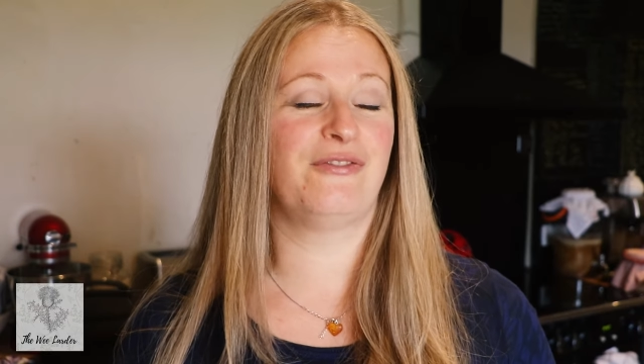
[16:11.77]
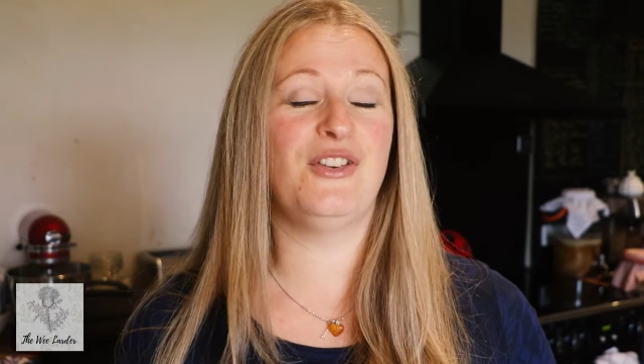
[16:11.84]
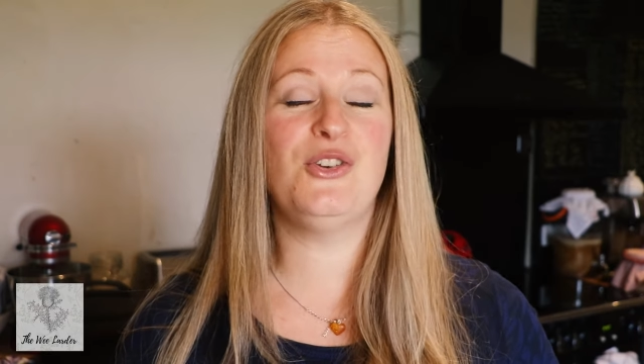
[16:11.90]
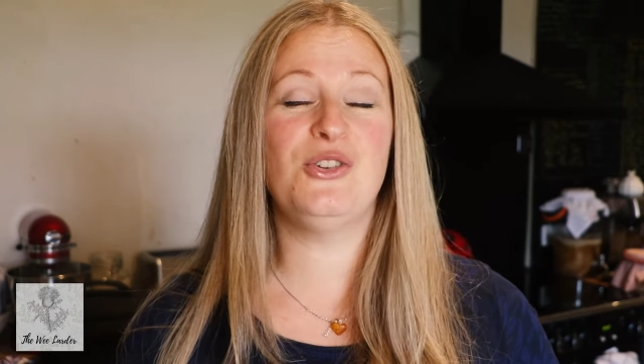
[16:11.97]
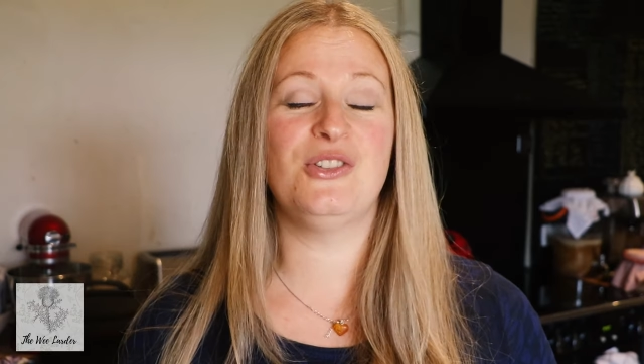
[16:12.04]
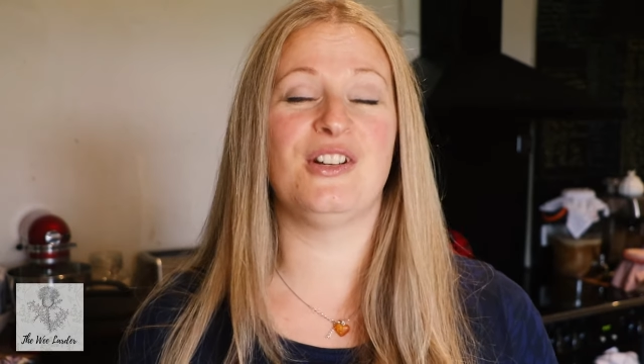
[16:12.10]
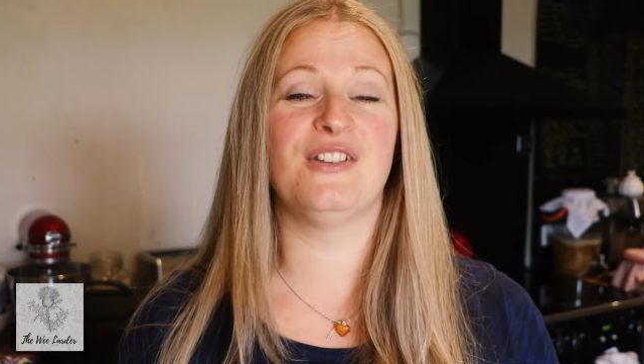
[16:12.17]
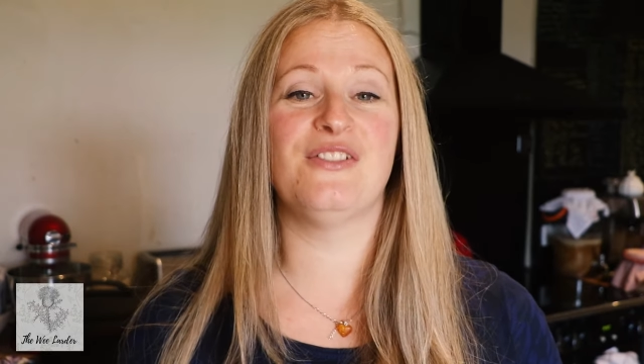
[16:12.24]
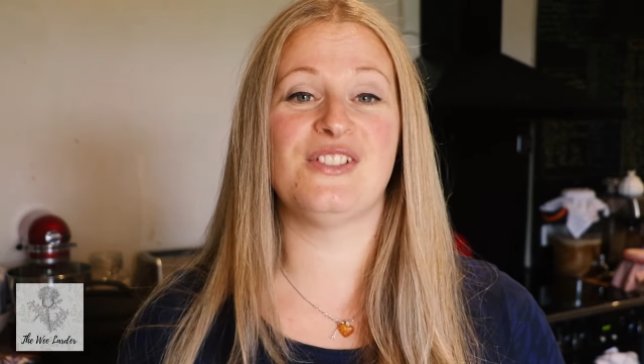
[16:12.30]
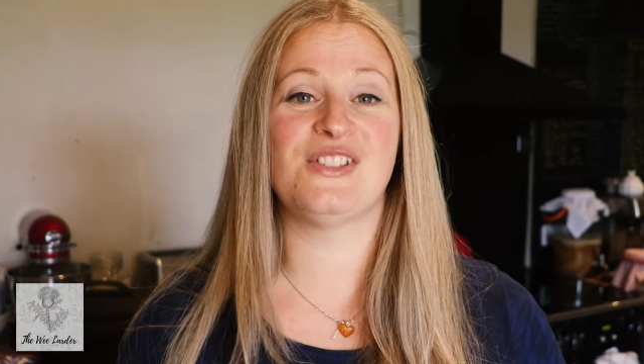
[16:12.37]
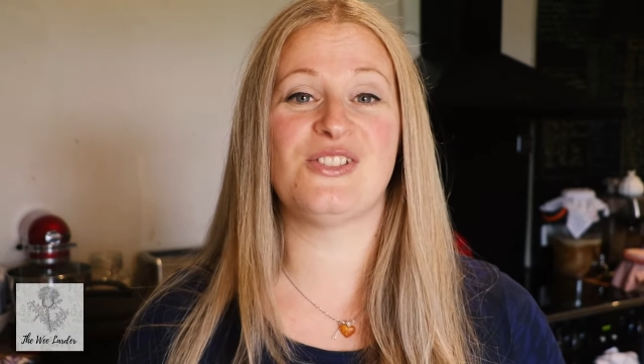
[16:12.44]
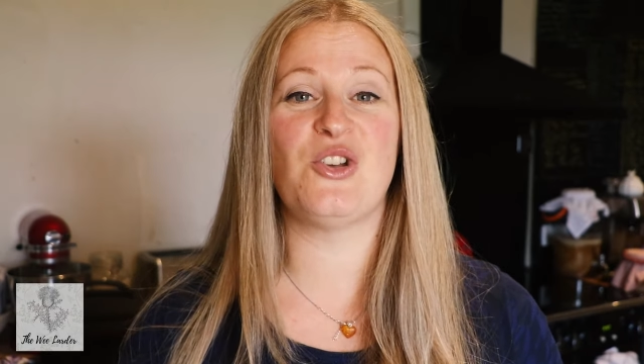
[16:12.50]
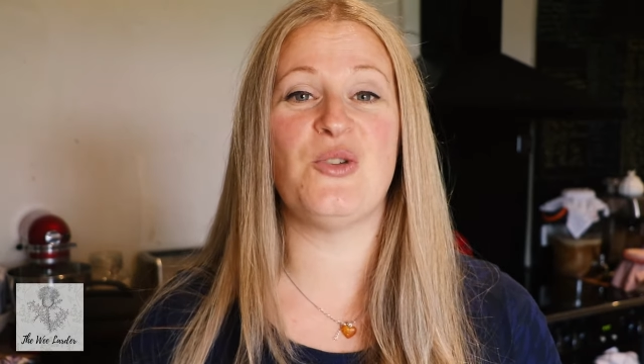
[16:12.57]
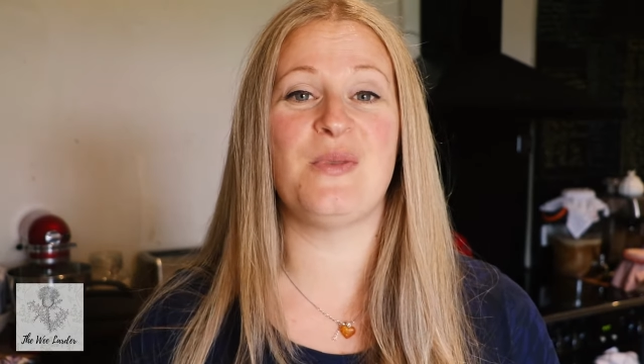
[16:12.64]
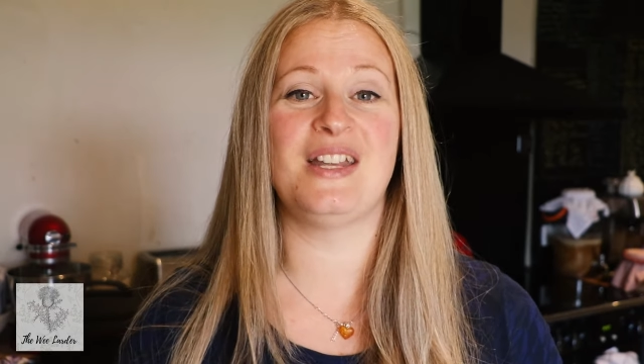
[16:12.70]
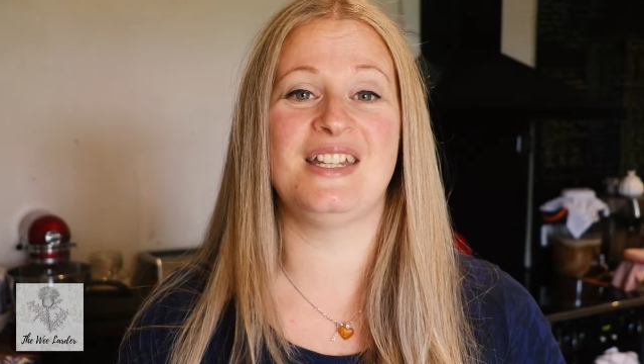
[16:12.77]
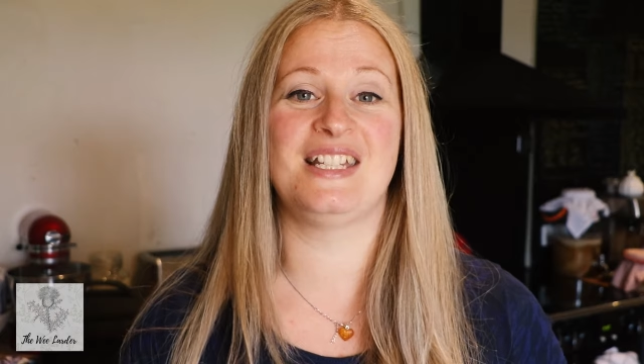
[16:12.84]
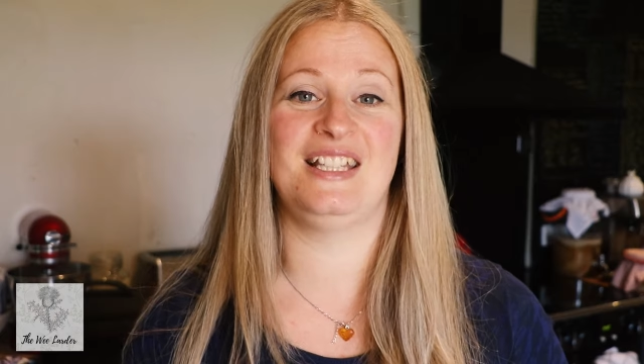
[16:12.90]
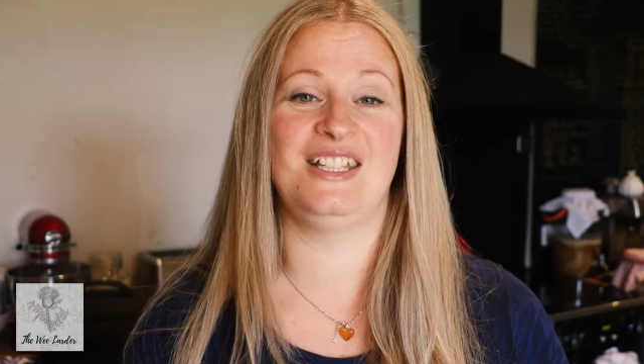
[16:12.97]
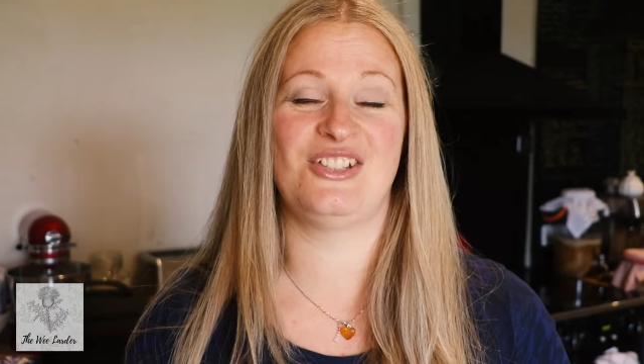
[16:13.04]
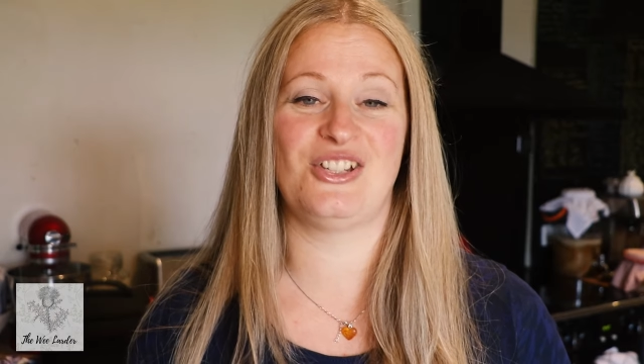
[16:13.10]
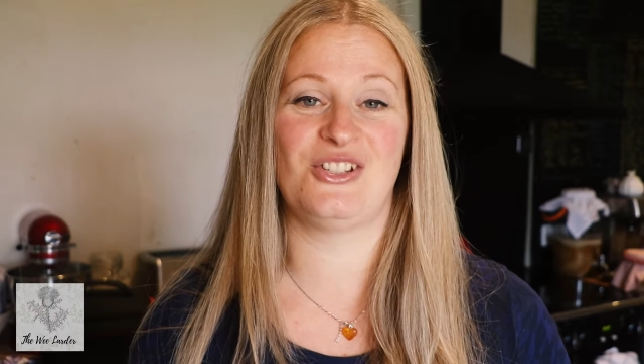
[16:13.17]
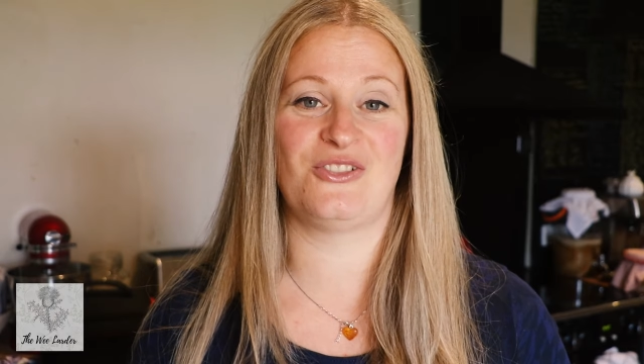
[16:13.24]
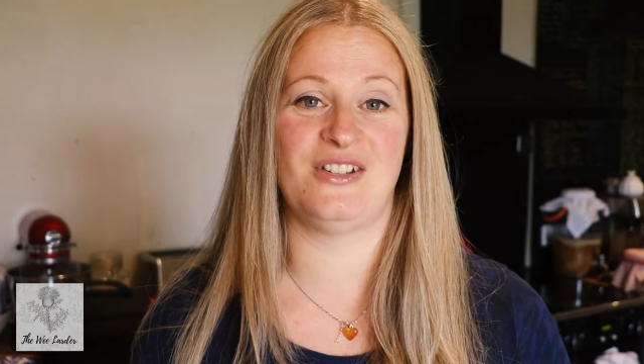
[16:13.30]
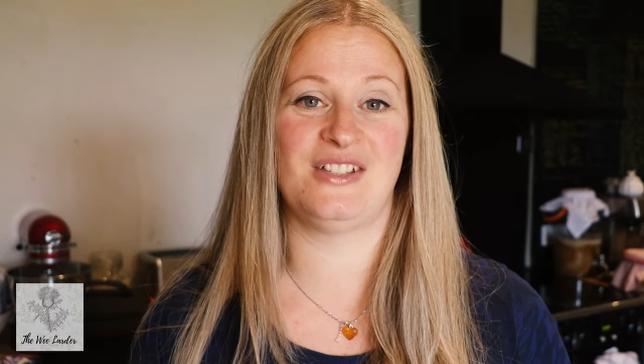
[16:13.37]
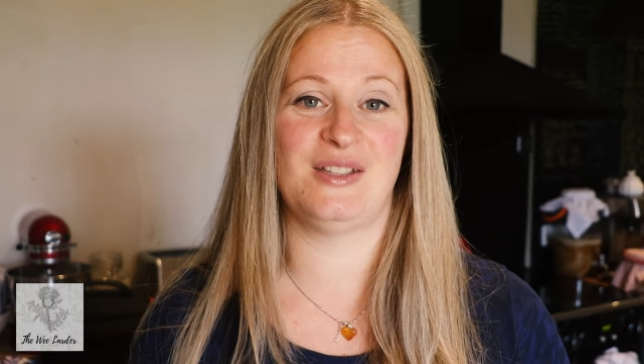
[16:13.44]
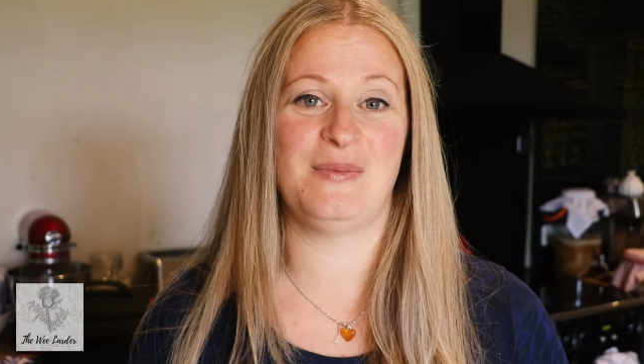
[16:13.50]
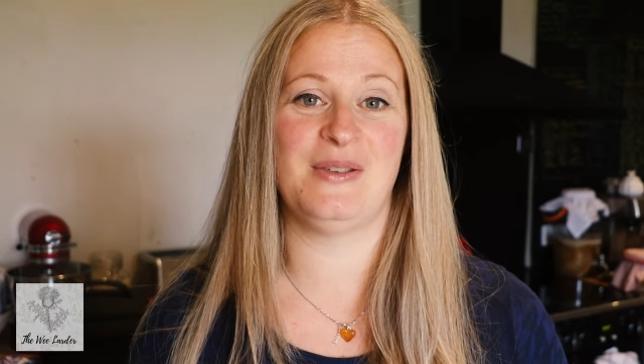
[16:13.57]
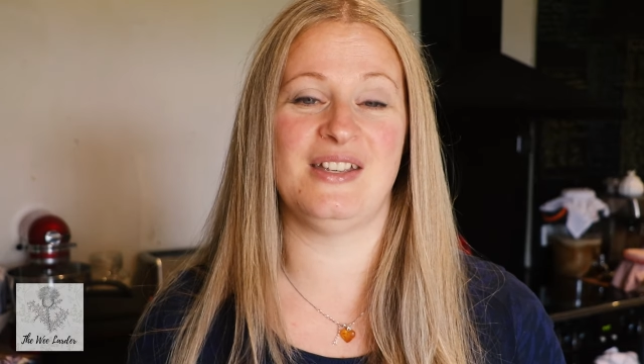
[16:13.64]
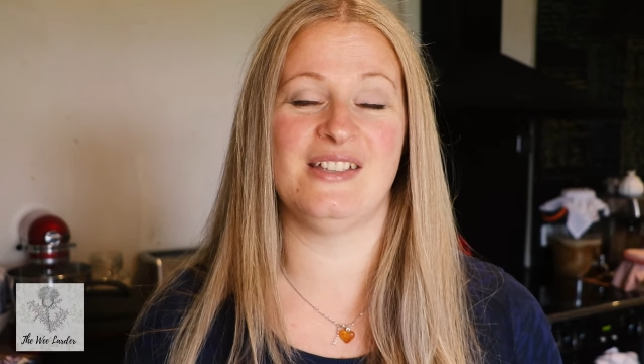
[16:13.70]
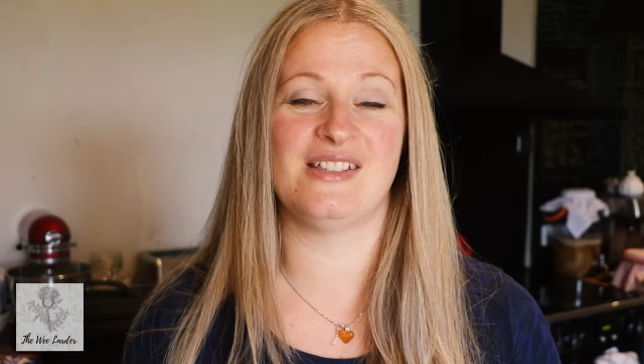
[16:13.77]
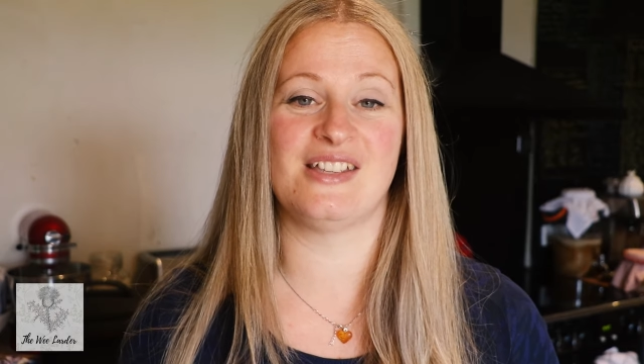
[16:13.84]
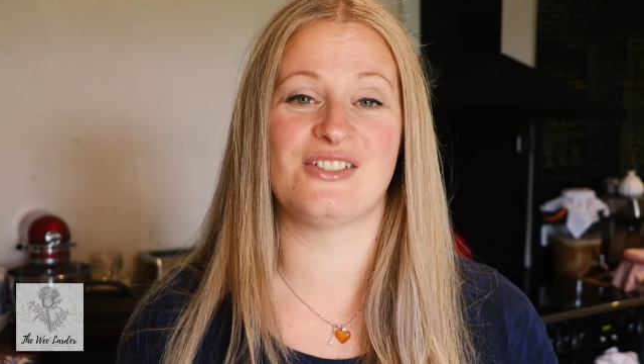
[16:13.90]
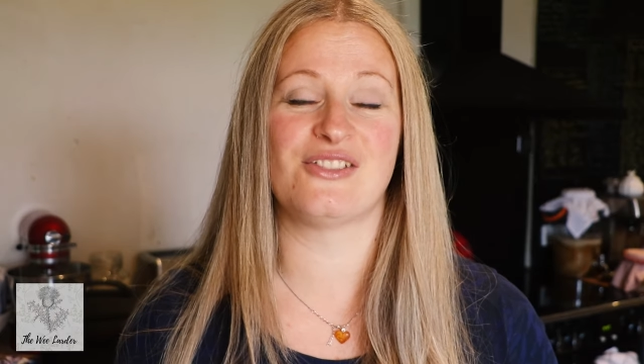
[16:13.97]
full of so many delicious recipes.